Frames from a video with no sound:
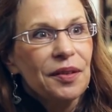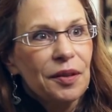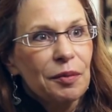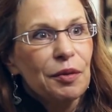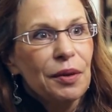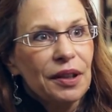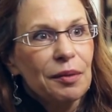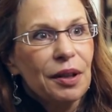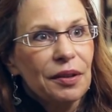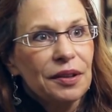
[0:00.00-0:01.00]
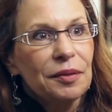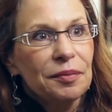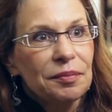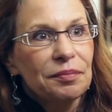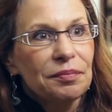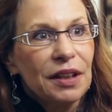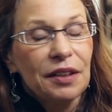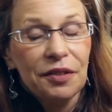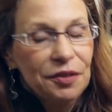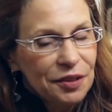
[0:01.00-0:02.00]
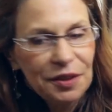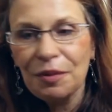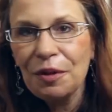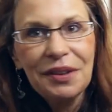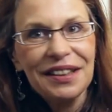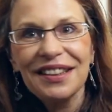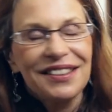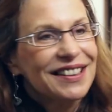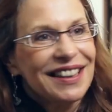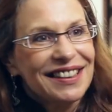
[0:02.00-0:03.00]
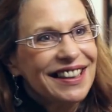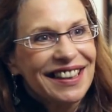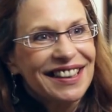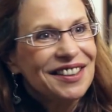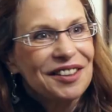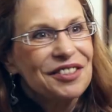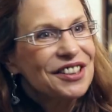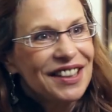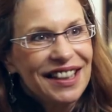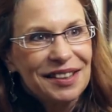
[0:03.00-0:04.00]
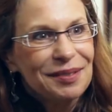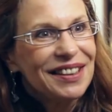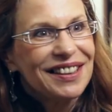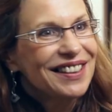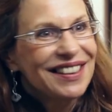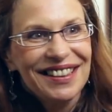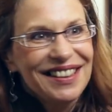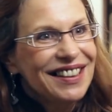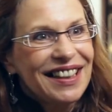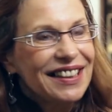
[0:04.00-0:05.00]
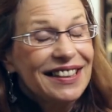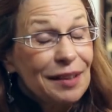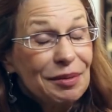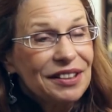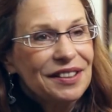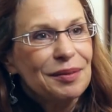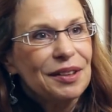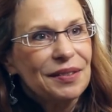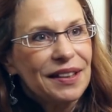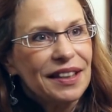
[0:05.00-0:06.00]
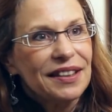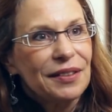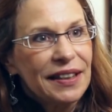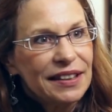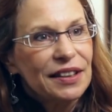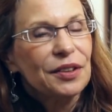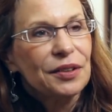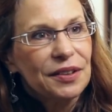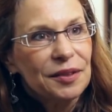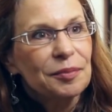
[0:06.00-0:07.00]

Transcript: to work about. But for the moment, nothing official has been established between our institutes.